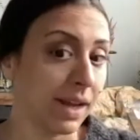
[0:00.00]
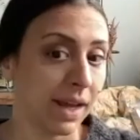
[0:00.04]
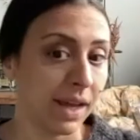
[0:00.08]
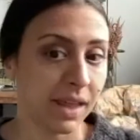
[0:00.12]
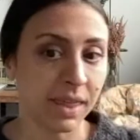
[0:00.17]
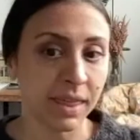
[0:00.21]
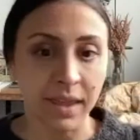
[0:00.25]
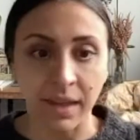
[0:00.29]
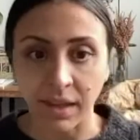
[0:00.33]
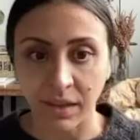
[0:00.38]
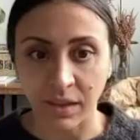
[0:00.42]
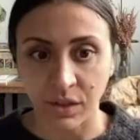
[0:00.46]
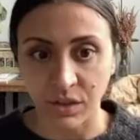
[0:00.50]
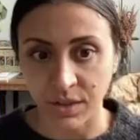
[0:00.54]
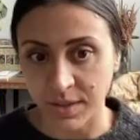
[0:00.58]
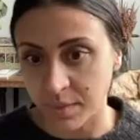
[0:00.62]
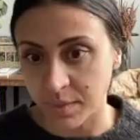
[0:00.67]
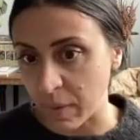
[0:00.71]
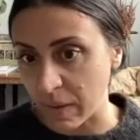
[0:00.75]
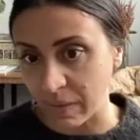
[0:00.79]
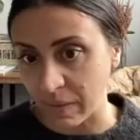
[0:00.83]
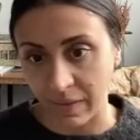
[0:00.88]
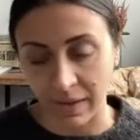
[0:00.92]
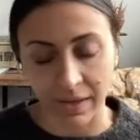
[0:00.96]
I think there's
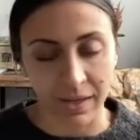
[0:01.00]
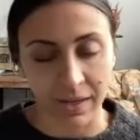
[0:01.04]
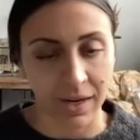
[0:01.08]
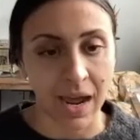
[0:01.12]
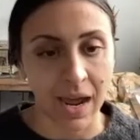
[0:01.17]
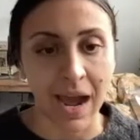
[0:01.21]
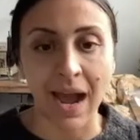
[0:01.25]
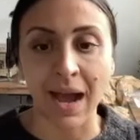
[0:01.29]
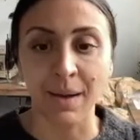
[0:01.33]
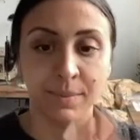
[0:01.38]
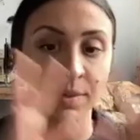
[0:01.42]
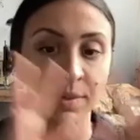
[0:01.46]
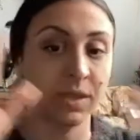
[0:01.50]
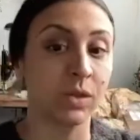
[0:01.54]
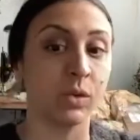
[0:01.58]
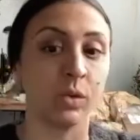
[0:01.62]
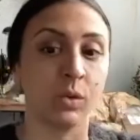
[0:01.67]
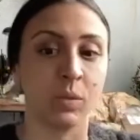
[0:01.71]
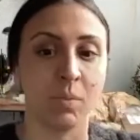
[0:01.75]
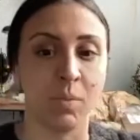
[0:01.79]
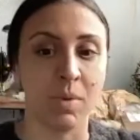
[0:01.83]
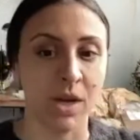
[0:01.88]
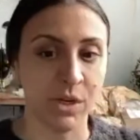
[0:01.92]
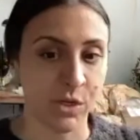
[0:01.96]
been like an
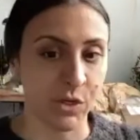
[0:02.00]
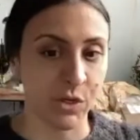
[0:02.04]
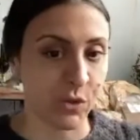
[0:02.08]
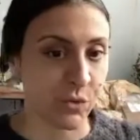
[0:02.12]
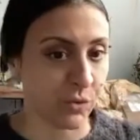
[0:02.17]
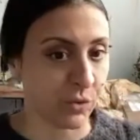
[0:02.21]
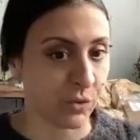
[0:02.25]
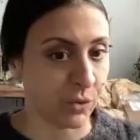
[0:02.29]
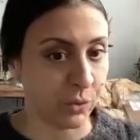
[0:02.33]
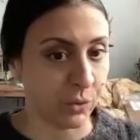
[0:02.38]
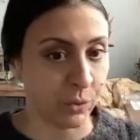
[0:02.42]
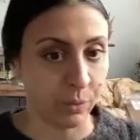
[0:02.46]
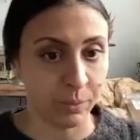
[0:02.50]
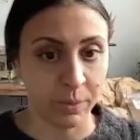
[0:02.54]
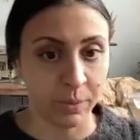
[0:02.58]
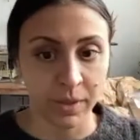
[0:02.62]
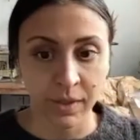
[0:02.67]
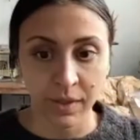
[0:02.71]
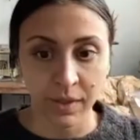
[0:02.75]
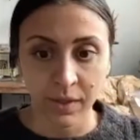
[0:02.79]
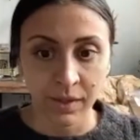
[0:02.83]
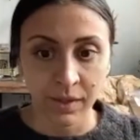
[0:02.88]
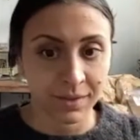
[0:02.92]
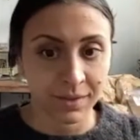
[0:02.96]
absolute mushroom,
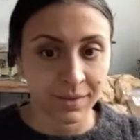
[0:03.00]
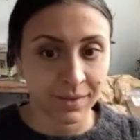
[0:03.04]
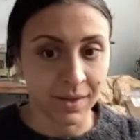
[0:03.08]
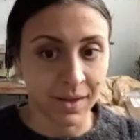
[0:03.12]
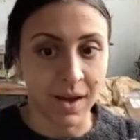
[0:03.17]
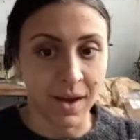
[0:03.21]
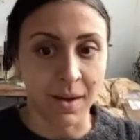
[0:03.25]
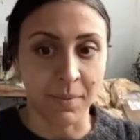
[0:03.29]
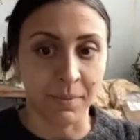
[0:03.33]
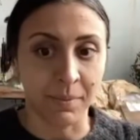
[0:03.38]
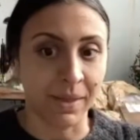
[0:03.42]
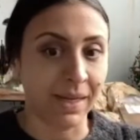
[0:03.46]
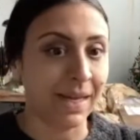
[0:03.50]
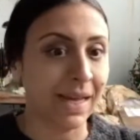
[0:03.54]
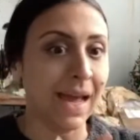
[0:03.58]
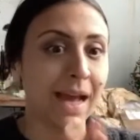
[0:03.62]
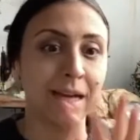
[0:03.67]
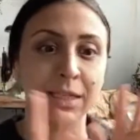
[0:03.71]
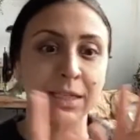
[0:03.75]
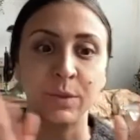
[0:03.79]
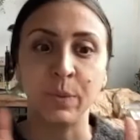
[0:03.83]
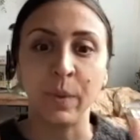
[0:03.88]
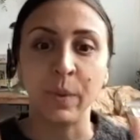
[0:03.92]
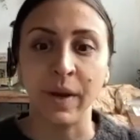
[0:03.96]
like
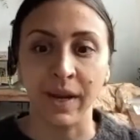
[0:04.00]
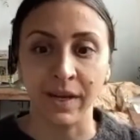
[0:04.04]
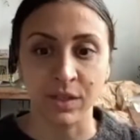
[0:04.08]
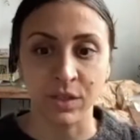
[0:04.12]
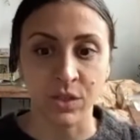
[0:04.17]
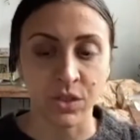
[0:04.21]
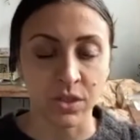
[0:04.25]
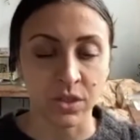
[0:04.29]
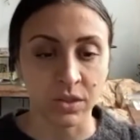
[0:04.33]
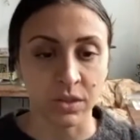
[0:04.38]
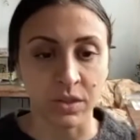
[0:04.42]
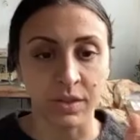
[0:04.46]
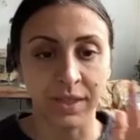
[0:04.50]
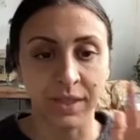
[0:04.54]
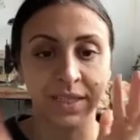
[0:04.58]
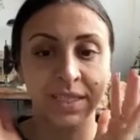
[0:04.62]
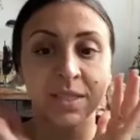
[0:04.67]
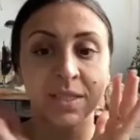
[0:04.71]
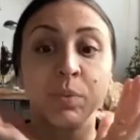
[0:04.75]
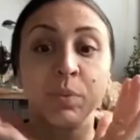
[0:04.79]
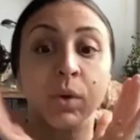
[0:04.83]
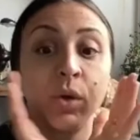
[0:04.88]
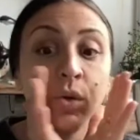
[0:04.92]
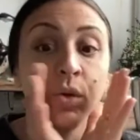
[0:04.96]
exponential
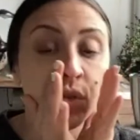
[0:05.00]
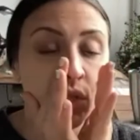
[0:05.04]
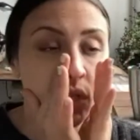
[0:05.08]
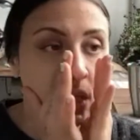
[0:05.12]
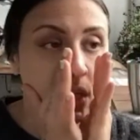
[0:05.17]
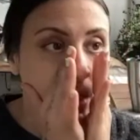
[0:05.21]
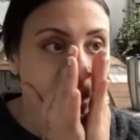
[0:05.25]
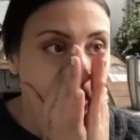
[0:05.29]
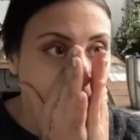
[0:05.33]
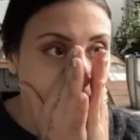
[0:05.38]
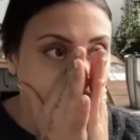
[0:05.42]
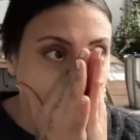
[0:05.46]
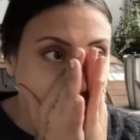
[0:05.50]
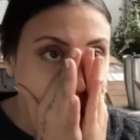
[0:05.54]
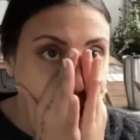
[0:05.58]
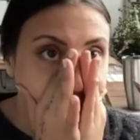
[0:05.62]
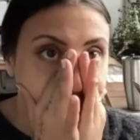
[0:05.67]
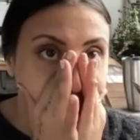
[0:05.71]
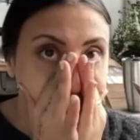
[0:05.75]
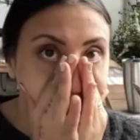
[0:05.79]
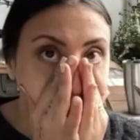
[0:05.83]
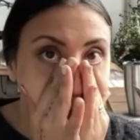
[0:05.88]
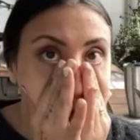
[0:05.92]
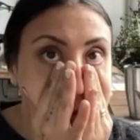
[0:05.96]
explosion
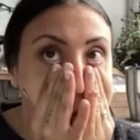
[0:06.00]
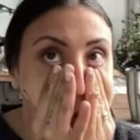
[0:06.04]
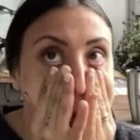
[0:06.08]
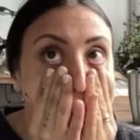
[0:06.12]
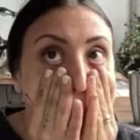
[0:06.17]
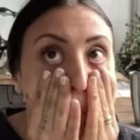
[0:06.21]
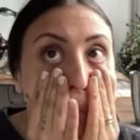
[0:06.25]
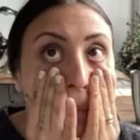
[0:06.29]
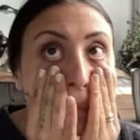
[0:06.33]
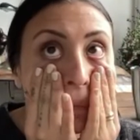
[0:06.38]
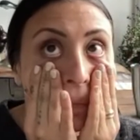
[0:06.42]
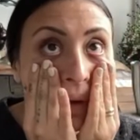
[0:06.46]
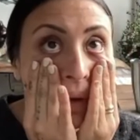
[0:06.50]
of, you know,